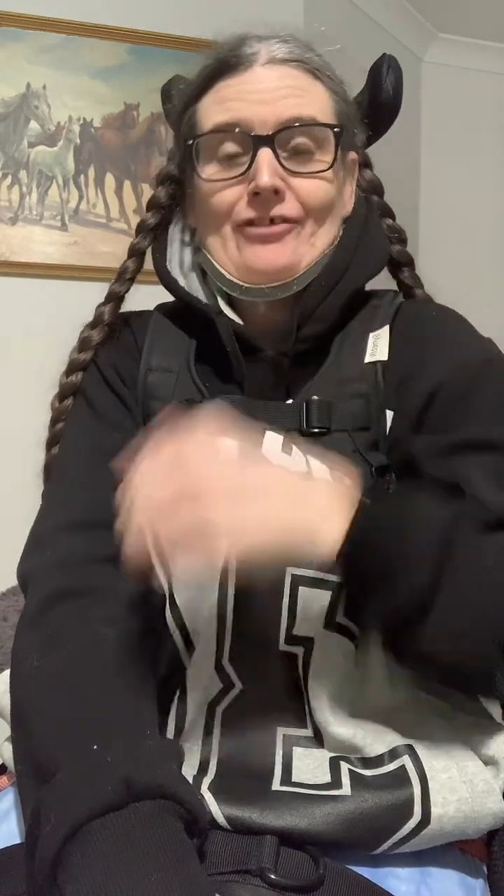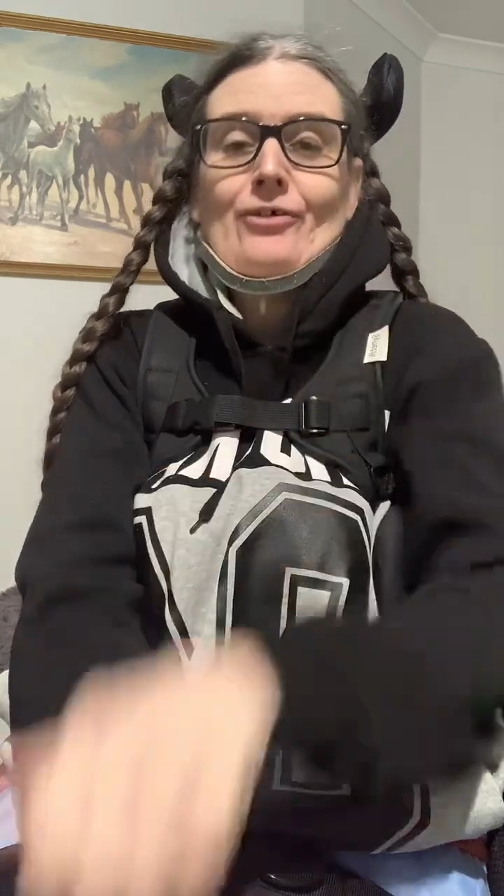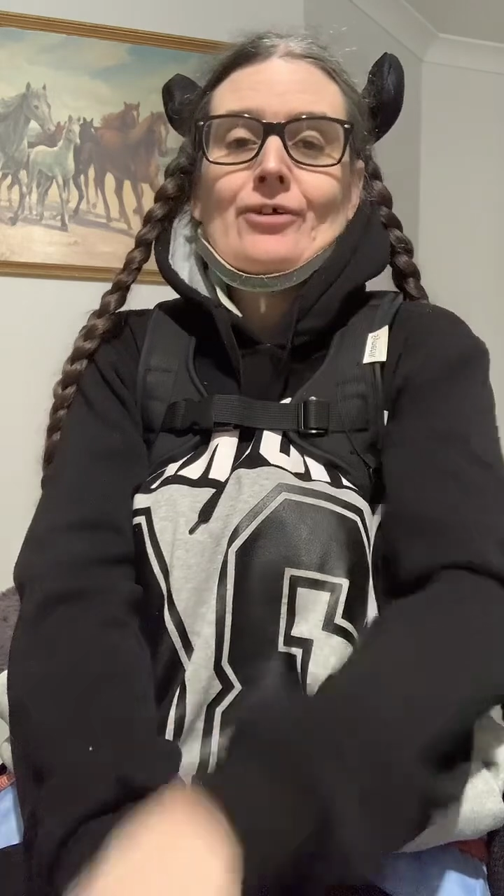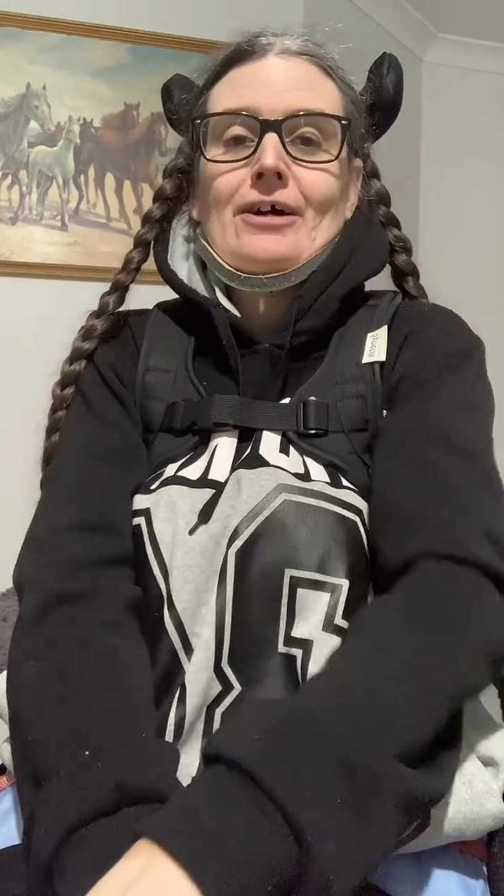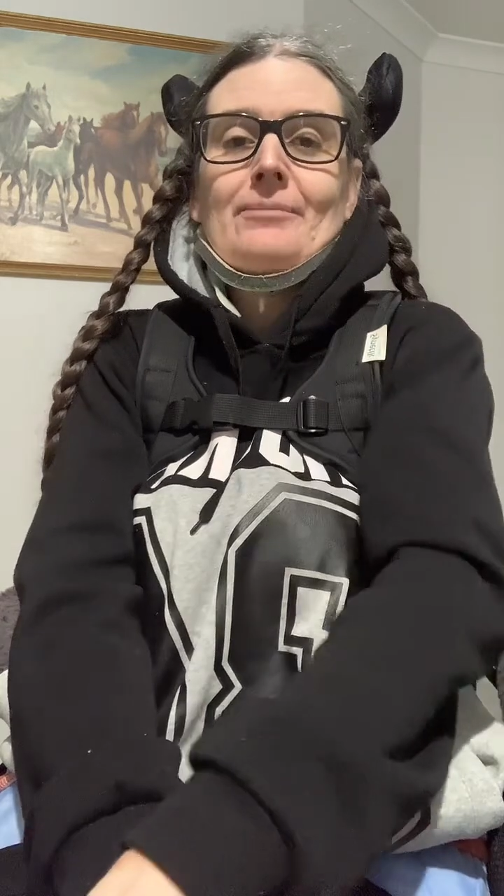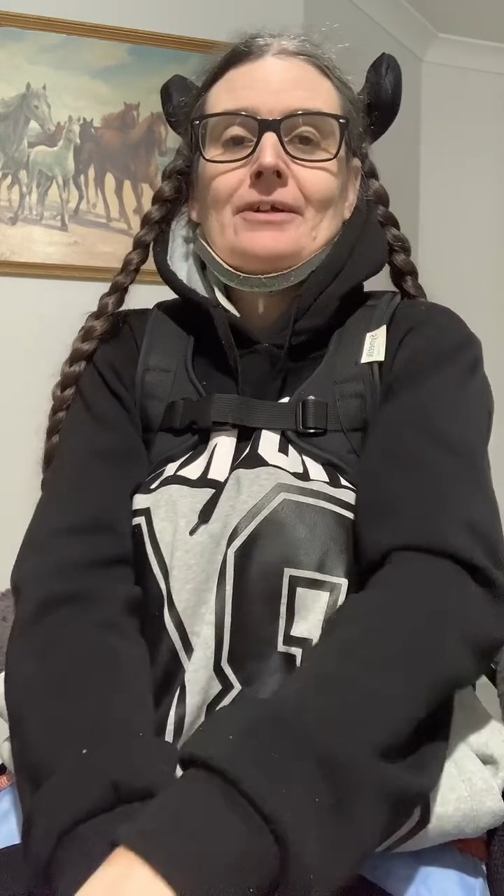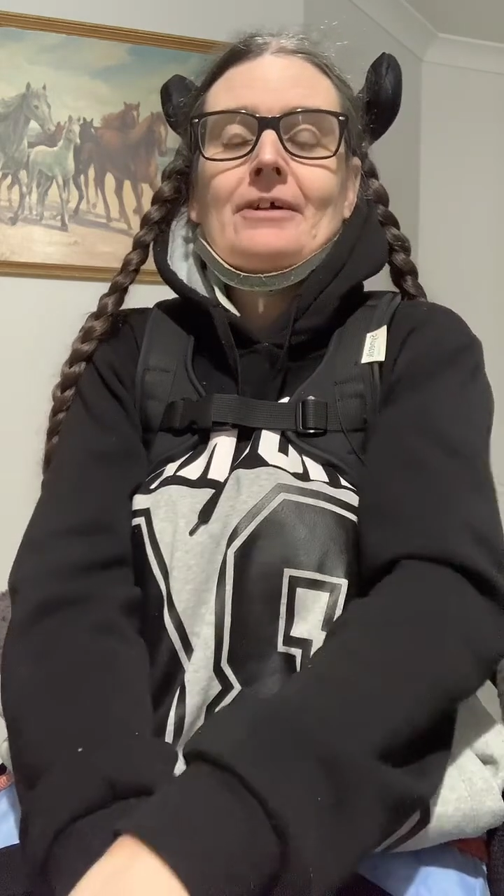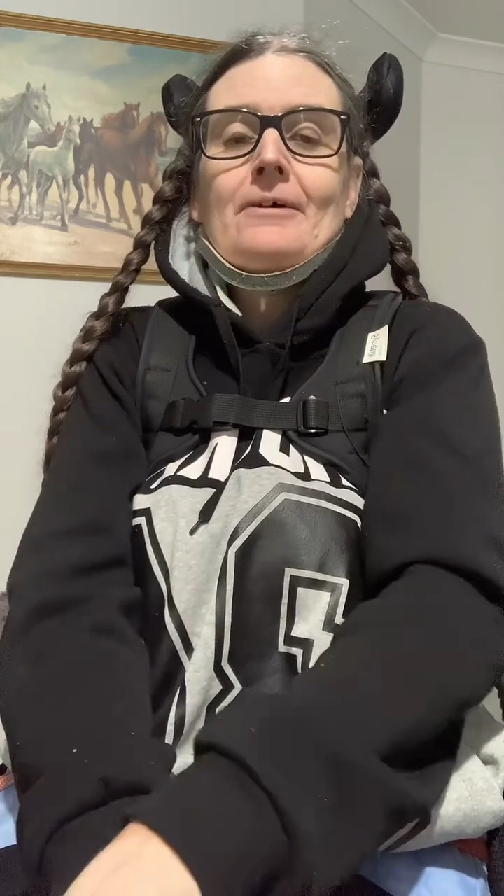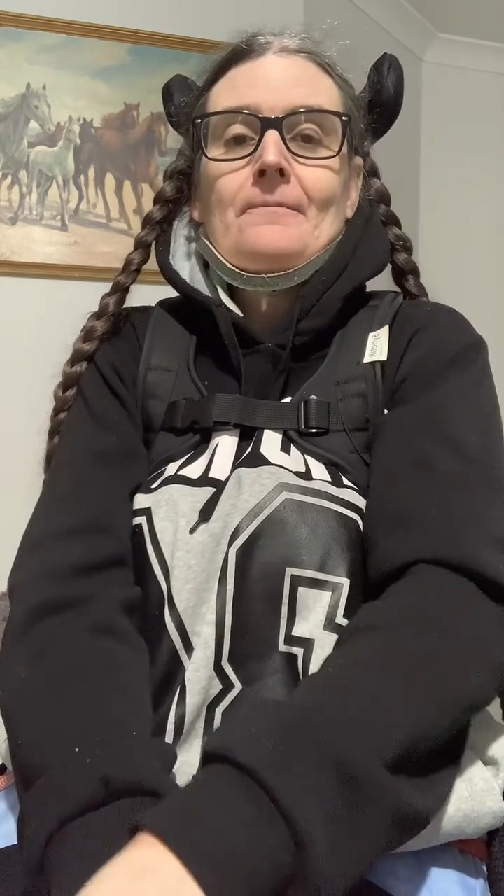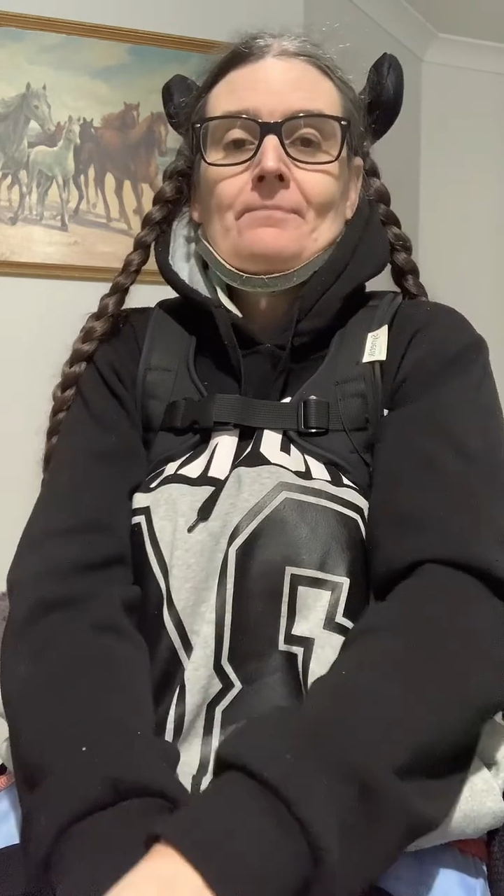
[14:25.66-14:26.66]
don't come
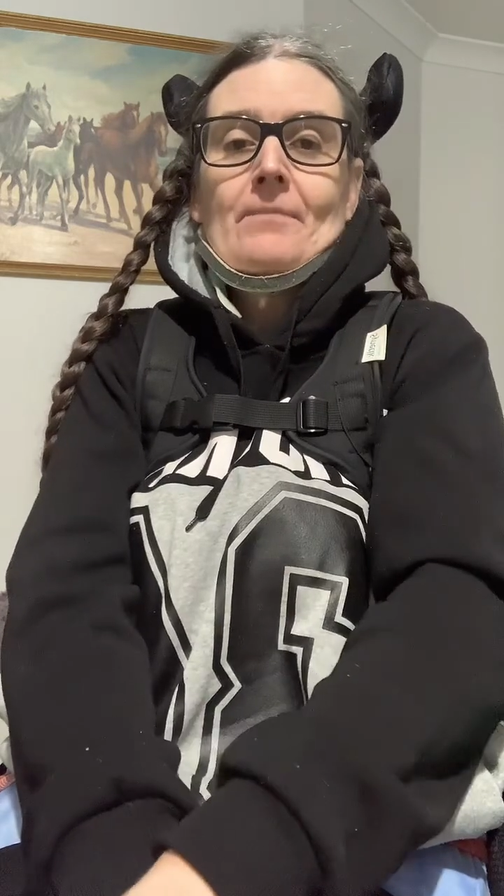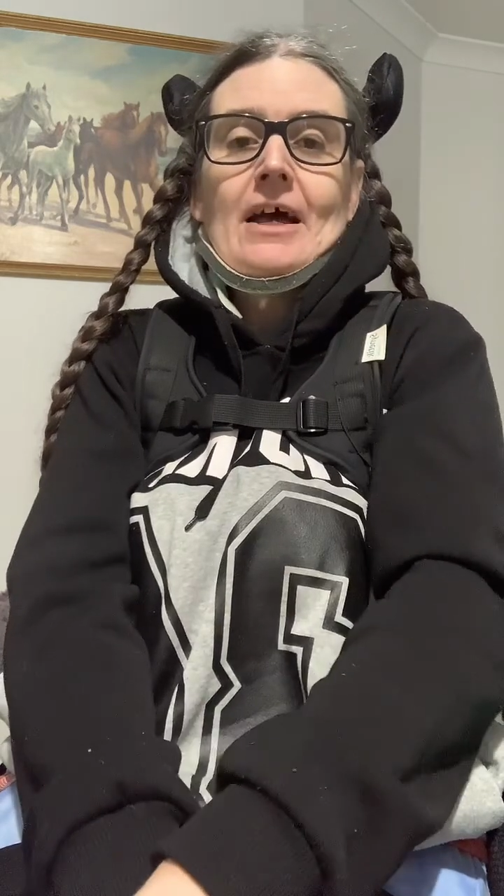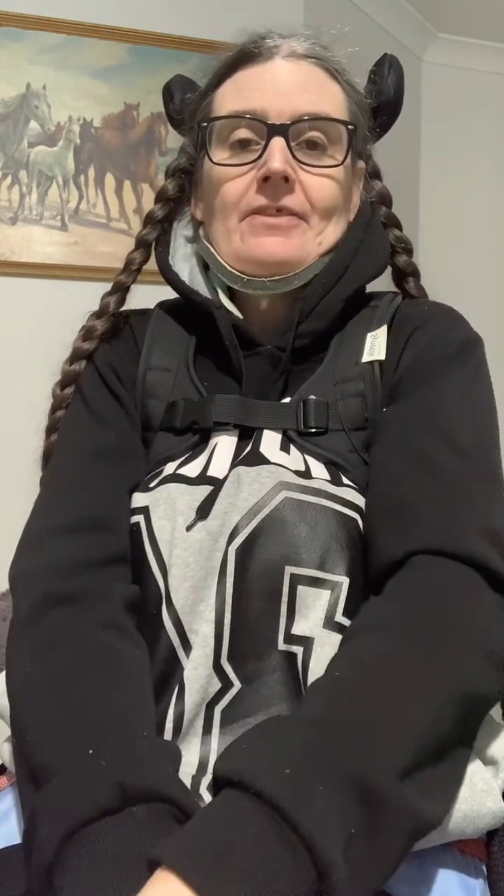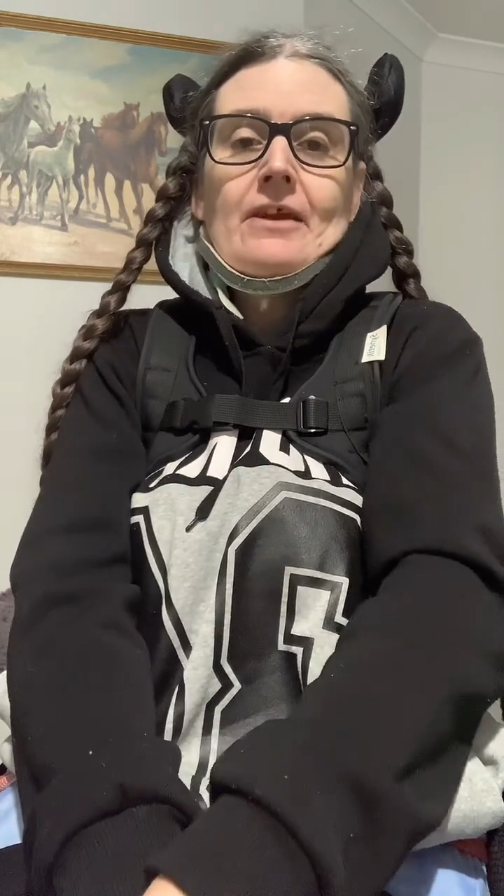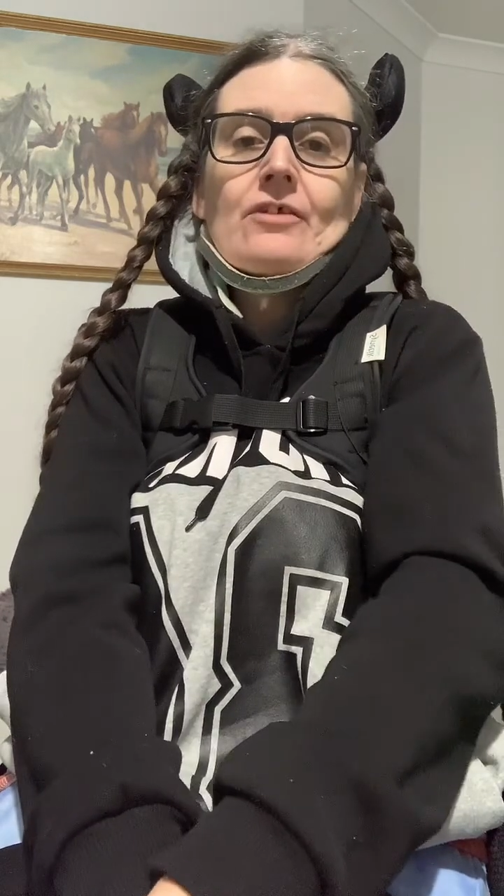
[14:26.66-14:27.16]
here. And